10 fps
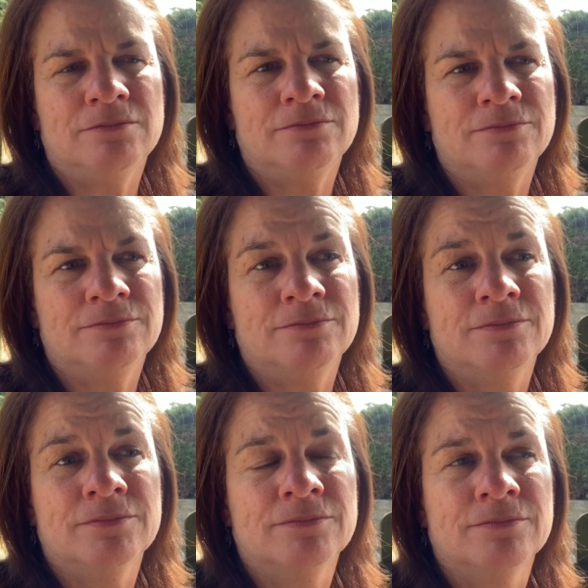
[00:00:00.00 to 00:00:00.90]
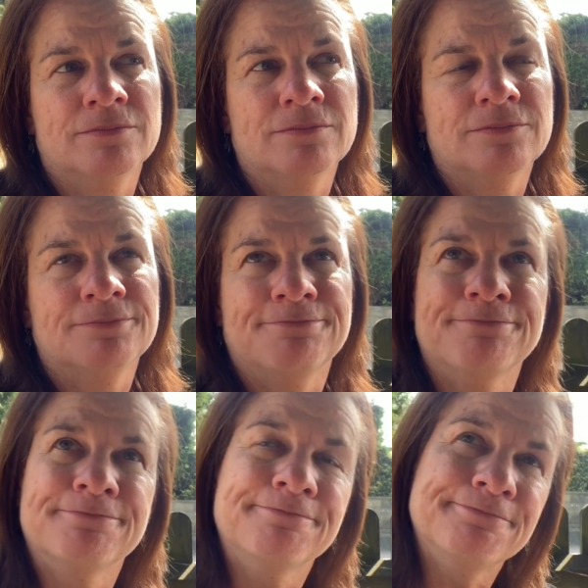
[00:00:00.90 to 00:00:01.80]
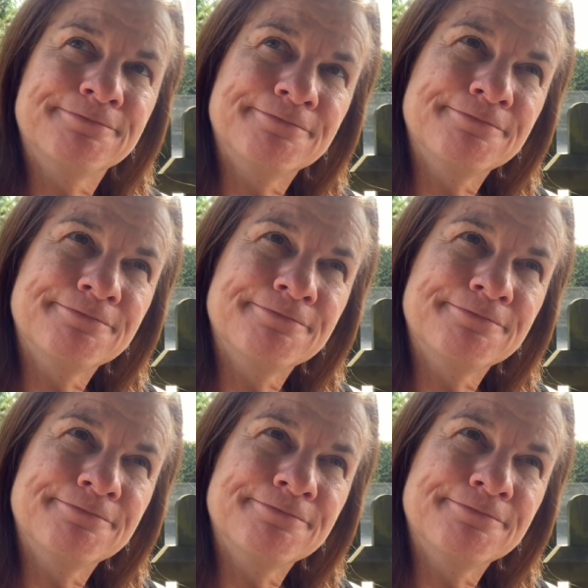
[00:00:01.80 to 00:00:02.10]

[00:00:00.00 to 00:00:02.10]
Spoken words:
(no one is talking)